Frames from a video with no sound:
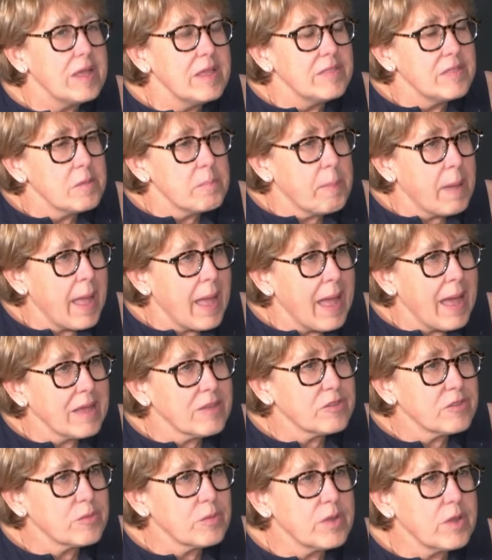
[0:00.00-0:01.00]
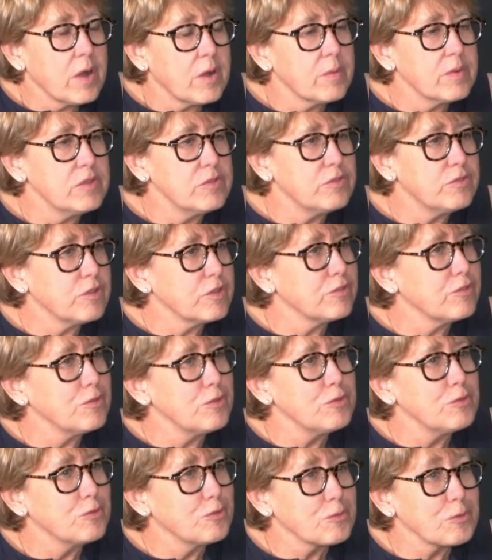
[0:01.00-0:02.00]
In the past, we always just
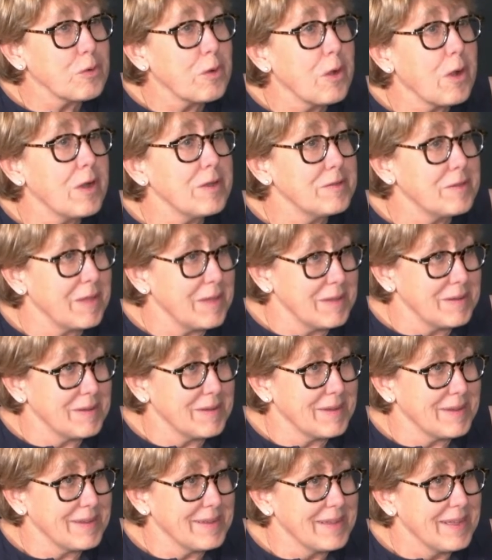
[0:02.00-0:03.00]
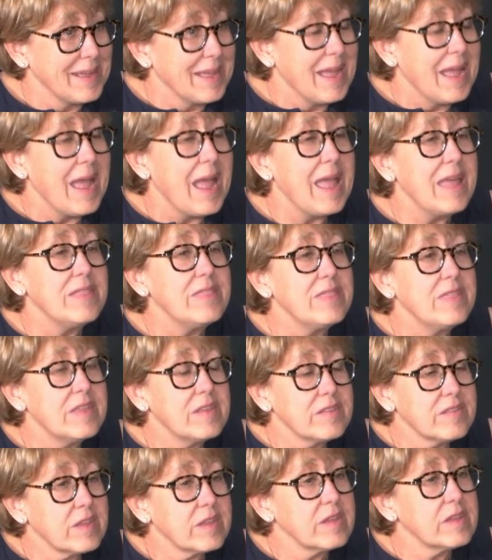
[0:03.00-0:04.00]
used raw data, and
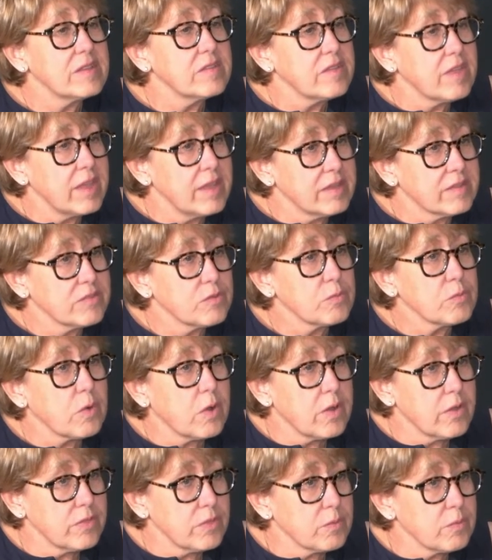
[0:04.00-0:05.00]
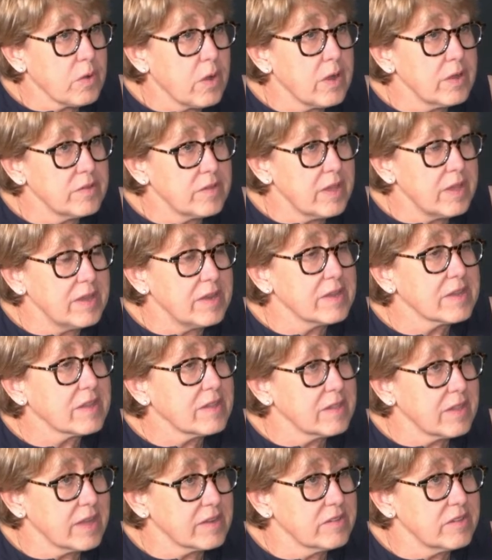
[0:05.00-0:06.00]
this takes the raw data
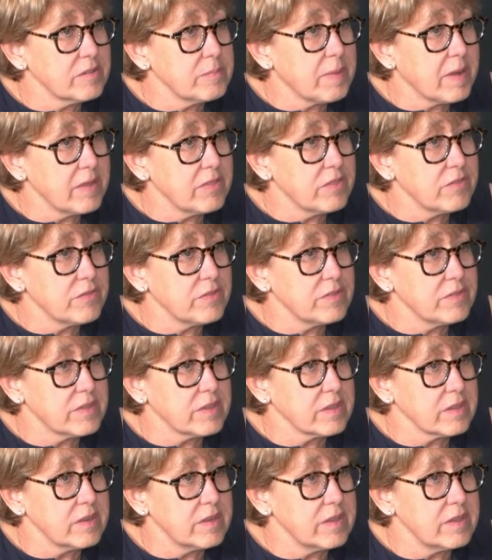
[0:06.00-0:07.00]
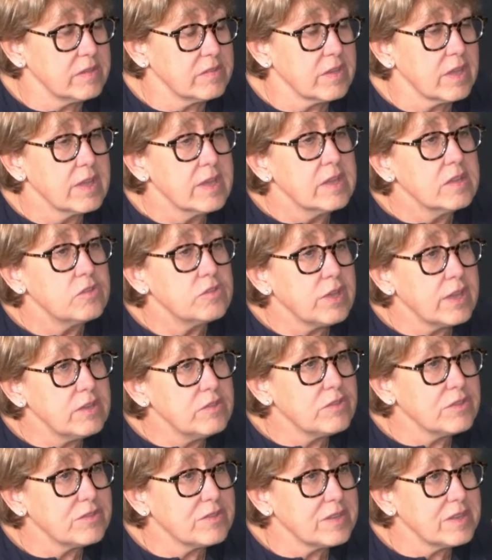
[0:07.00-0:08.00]
collected by the facilities,
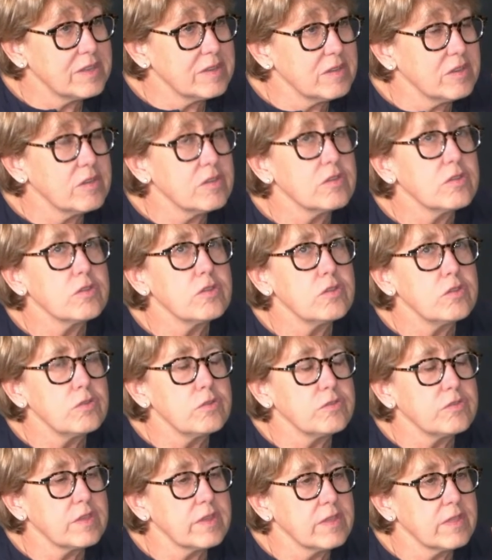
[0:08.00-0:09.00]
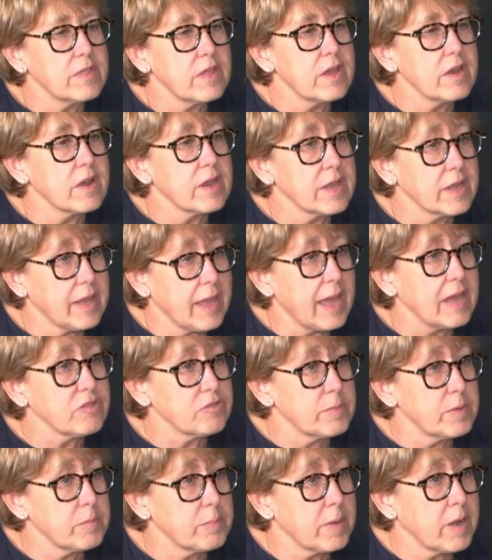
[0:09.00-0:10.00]
changes it using their encatchment